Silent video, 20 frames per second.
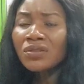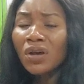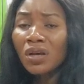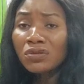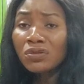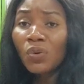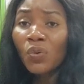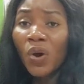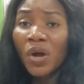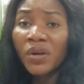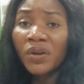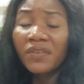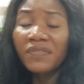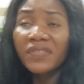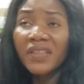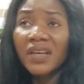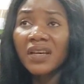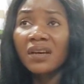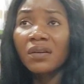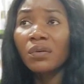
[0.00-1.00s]
also one
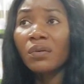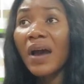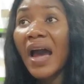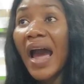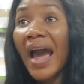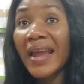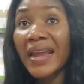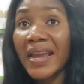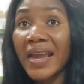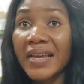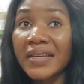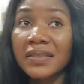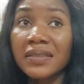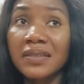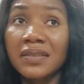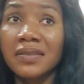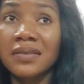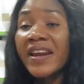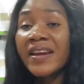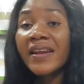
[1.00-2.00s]
of the
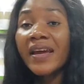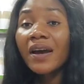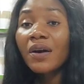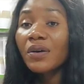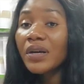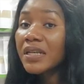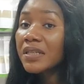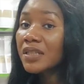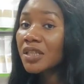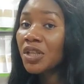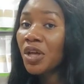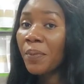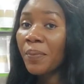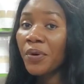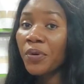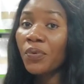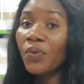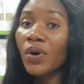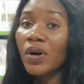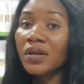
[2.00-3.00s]
highest. Fennel is the
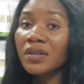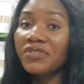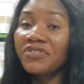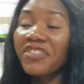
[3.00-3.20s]
number one.